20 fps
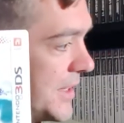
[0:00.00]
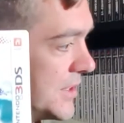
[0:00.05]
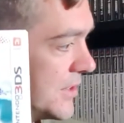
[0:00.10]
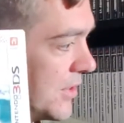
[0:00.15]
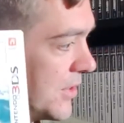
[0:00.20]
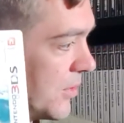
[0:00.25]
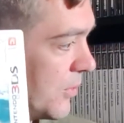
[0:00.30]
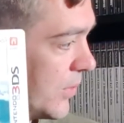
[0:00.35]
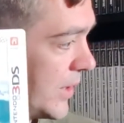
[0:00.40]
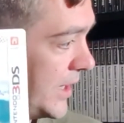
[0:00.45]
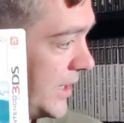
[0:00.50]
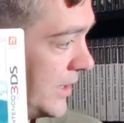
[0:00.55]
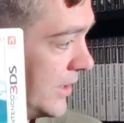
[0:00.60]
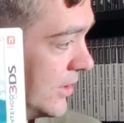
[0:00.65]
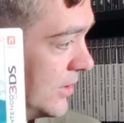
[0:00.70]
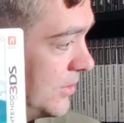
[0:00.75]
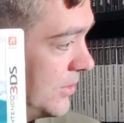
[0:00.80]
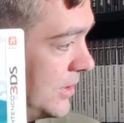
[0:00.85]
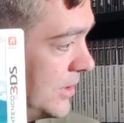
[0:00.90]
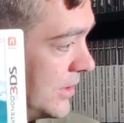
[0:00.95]
this on the Wii
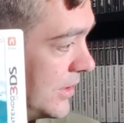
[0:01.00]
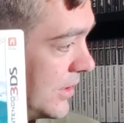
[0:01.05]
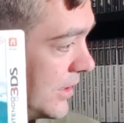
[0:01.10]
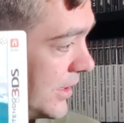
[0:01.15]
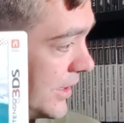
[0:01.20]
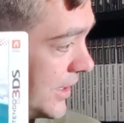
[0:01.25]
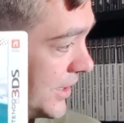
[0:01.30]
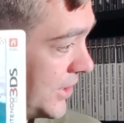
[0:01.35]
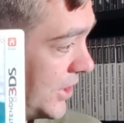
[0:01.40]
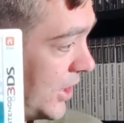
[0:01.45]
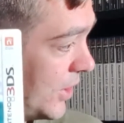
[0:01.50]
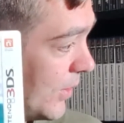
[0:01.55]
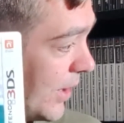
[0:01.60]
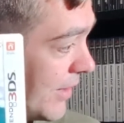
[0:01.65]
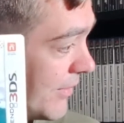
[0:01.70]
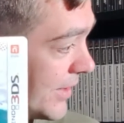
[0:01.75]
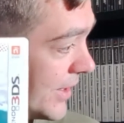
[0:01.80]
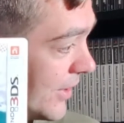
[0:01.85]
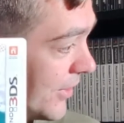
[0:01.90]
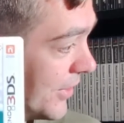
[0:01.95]
U, and I do
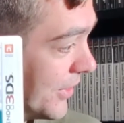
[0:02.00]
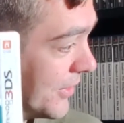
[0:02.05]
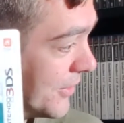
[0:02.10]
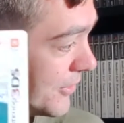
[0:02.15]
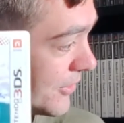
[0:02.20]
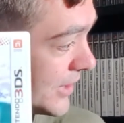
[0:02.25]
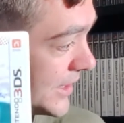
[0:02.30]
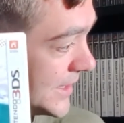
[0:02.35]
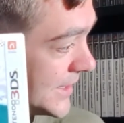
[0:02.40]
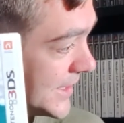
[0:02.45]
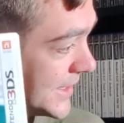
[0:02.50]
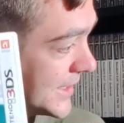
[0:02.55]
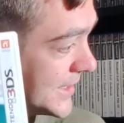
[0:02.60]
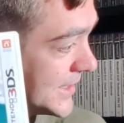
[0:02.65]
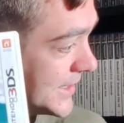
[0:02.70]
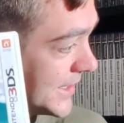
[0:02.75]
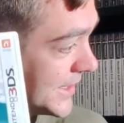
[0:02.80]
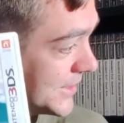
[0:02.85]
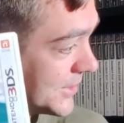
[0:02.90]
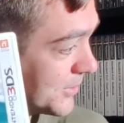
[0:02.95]
have it on the
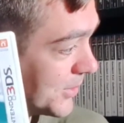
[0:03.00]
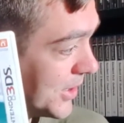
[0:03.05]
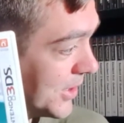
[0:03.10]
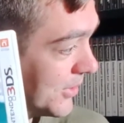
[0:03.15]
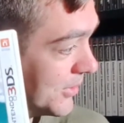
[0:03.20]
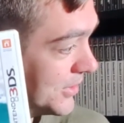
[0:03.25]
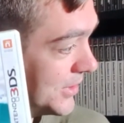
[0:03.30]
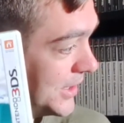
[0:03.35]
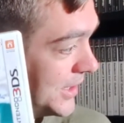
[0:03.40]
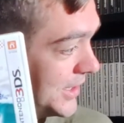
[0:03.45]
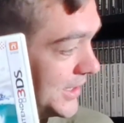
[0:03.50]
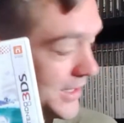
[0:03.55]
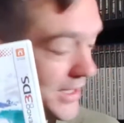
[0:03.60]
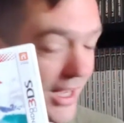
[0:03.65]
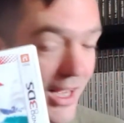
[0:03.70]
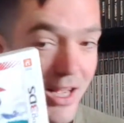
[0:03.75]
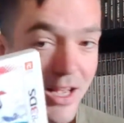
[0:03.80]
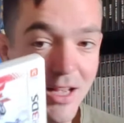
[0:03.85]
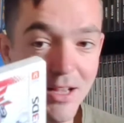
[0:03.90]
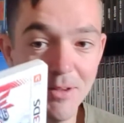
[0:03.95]
360 as well.
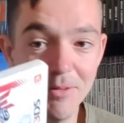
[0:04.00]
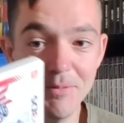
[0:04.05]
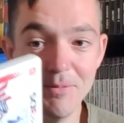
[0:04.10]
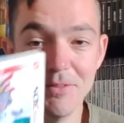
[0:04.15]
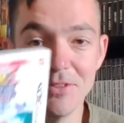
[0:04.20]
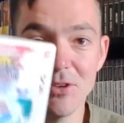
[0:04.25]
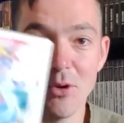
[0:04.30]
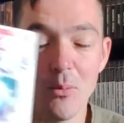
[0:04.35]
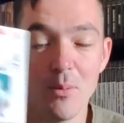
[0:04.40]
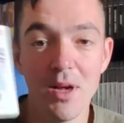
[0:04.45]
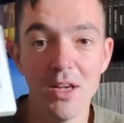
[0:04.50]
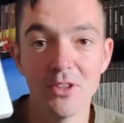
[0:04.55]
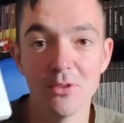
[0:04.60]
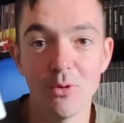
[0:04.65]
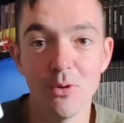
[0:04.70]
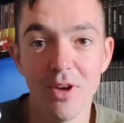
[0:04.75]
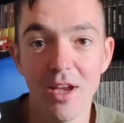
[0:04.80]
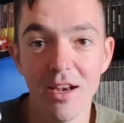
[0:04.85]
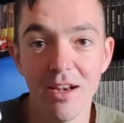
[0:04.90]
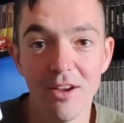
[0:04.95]
So I might as
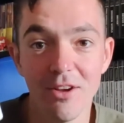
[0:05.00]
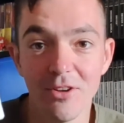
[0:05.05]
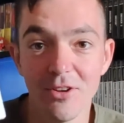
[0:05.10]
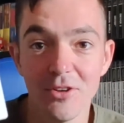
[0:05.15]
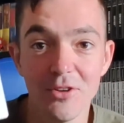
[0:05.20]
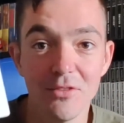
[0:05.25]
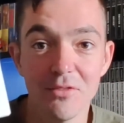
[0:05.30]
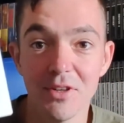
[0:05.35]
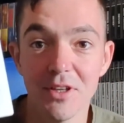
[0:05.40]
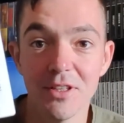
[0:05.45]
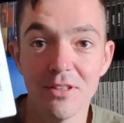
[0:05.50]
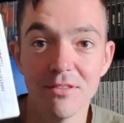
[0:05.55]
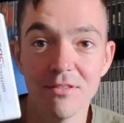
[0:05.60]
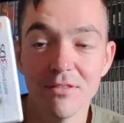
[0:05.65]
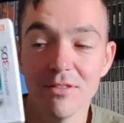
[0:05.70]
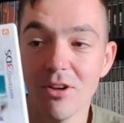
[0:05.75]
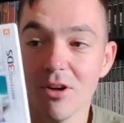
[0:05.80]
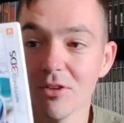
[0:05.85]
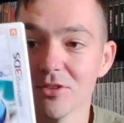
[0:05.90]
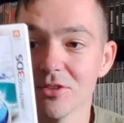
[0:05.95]
well get it on another
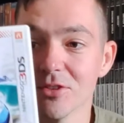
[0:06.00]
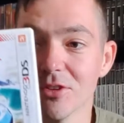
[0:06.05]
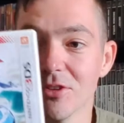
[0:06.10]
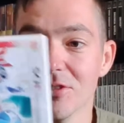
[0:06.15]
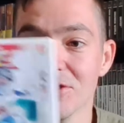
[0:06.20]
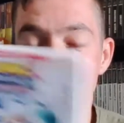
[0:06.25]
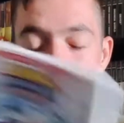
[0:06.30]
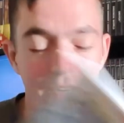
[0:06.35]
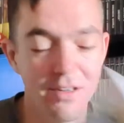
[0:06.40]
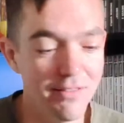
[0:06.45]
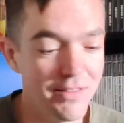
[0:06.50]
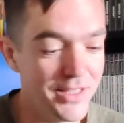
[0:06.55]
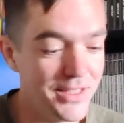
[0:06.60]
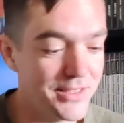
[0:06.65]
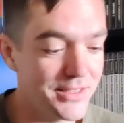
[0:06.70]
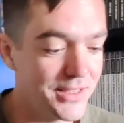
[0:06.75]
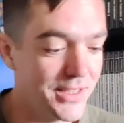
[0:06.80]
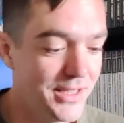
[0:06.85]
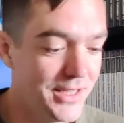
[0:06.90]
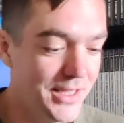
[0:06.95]
console
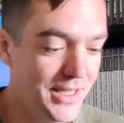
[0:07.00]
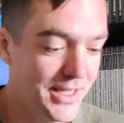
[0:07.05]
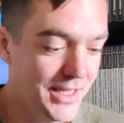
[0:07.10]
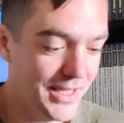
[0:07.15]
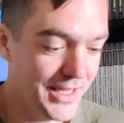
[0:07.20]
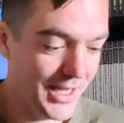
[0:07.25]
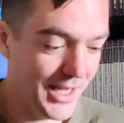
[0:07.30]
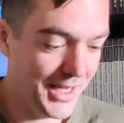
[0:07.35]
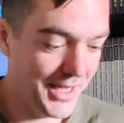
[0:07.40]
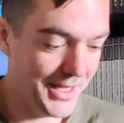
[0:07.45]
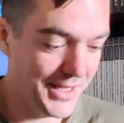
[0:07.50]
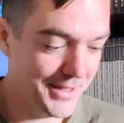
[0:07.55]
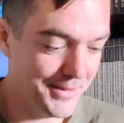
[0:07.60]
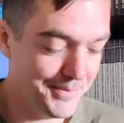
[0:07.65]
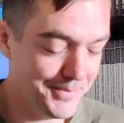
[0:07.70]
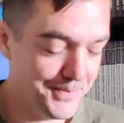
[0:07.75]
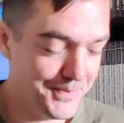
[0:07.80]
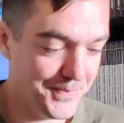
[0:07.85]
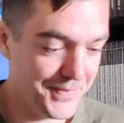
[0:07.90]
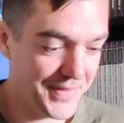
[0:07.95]
variant.
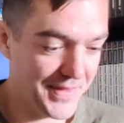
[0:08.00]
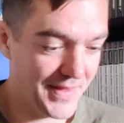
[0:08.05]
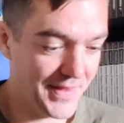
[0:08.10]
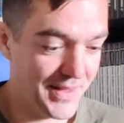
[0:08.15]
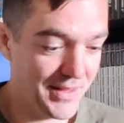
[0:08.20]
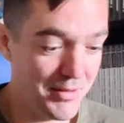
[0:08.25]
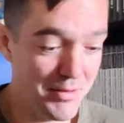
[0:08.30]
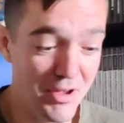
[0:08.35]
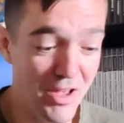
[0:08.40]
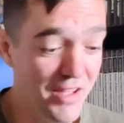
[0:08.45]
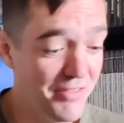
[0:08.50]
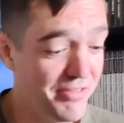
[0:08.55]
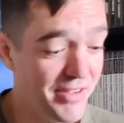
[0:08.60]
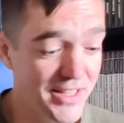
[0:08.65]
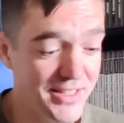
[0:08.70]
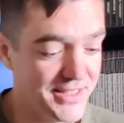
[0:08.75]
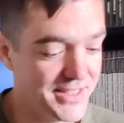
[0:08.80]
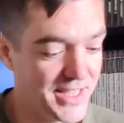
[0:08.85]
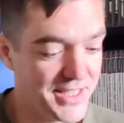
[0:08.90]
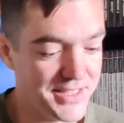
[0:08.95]
A
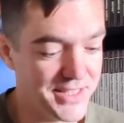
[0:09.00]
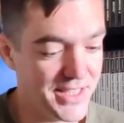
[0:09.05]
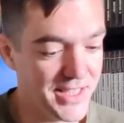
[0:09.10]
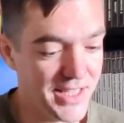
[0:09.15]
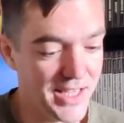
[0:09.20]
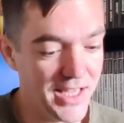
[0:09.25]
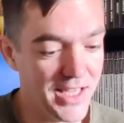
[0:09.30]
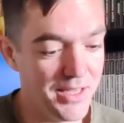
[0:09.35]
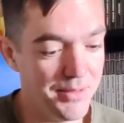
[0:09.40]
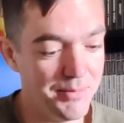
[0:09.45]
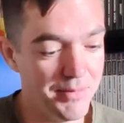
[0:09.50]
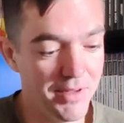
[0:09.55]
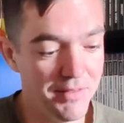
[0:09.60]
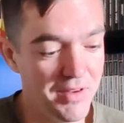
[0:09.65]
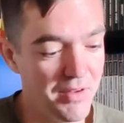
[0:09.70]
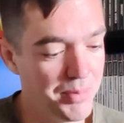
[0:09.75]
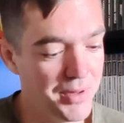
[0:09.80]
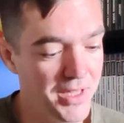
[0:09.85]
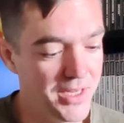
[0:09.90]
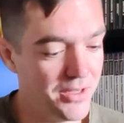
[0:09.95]
fantastic game. I've
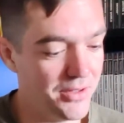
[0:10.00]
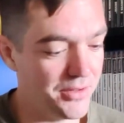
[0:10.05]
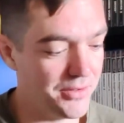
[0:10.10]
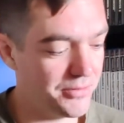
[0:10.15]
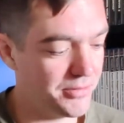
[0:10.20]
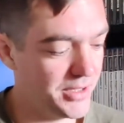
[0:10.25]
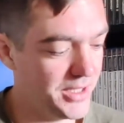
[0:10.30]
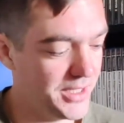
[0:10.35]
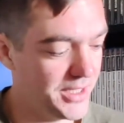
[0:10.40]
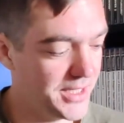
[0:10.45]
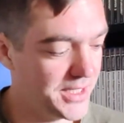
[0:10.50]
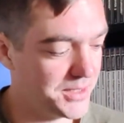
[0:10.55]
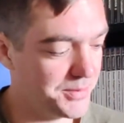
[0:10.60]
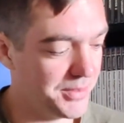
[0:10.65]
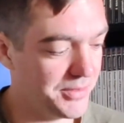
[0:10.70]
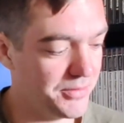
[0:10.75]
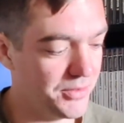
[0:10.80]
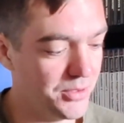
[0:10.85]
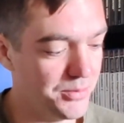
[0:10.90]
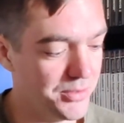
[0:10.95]
never played it on the 3DS
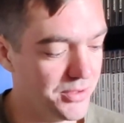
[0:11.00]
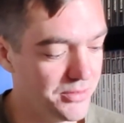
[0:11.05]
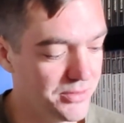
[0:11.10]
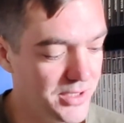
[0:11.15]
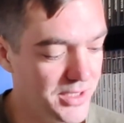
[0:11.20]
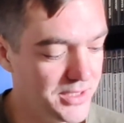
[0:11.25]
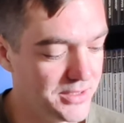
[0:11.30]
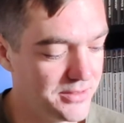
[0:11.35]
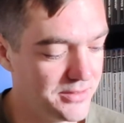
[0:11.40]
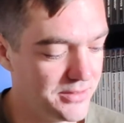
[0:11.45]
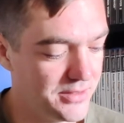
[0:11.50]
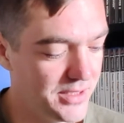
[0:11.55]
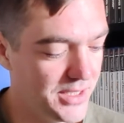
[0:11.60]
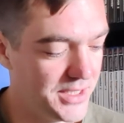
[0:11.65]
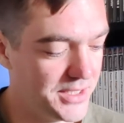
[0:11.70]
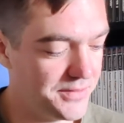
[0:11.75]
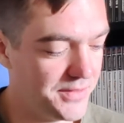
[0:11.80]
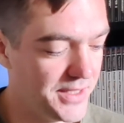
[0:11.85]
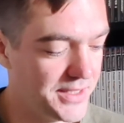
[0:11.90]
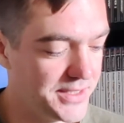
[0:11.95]
before, but
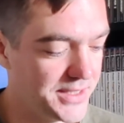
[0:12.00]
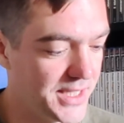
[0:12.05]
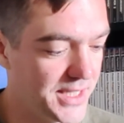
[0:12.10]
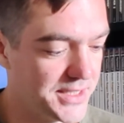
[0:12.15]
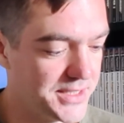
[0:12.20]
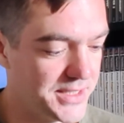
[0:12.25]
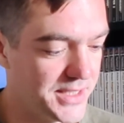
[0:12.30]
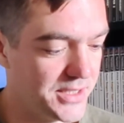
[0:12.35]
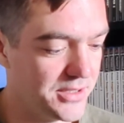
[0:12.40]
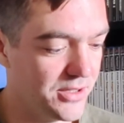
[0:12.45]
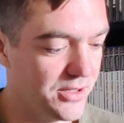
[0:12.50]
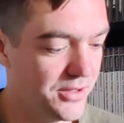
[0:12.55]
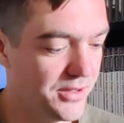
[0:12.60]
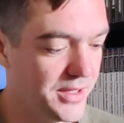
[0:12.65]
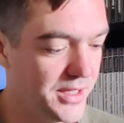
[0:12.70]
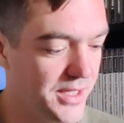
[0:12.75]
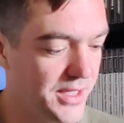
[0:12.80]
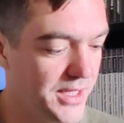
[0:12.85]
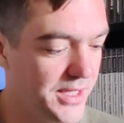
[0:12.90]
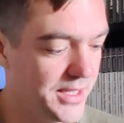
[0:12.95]
it's fantastic on
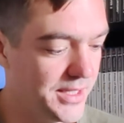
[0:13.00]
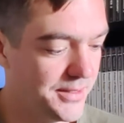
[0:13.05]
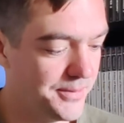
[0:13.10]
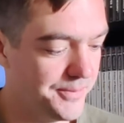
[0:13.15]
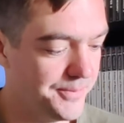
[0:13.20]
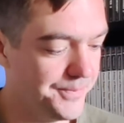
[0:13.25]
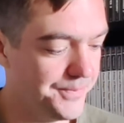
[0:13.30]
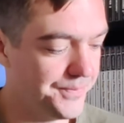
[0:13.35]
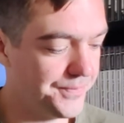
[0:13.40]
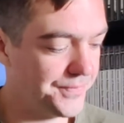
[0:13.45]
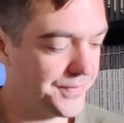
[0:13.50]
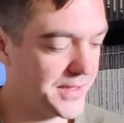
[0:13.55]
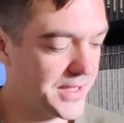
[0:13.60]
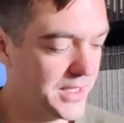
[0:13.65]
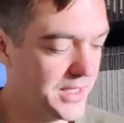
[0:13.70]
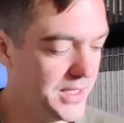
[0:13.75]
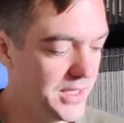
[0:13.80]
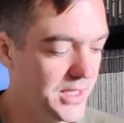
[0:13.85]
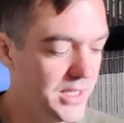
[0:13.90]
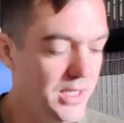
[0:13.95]
the
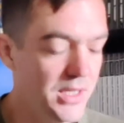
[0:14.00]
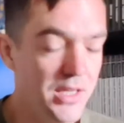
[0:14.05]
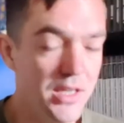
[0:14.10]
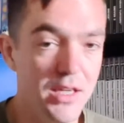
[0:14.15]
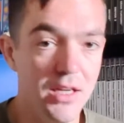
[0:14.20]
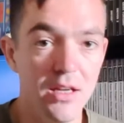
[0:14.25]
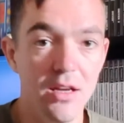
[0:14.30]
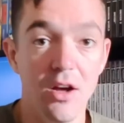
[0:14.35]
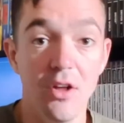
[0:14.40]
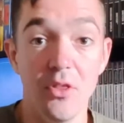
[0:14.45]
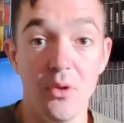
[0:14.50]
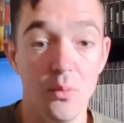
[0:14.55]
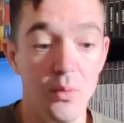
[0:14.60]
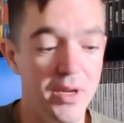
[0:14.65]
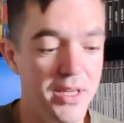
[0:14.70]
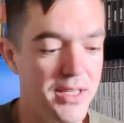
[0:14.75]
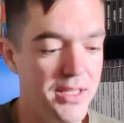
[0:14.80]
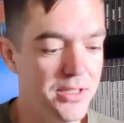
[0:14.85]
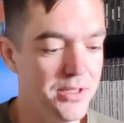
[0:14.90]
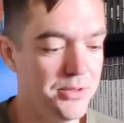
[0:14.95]

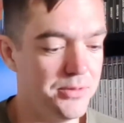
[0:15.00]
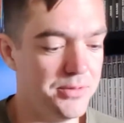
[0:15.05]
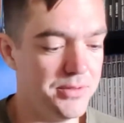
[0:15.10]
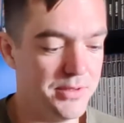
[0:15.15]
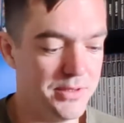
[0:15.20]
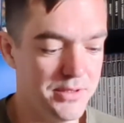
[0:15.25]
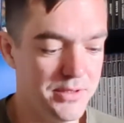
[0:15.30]
Wii U.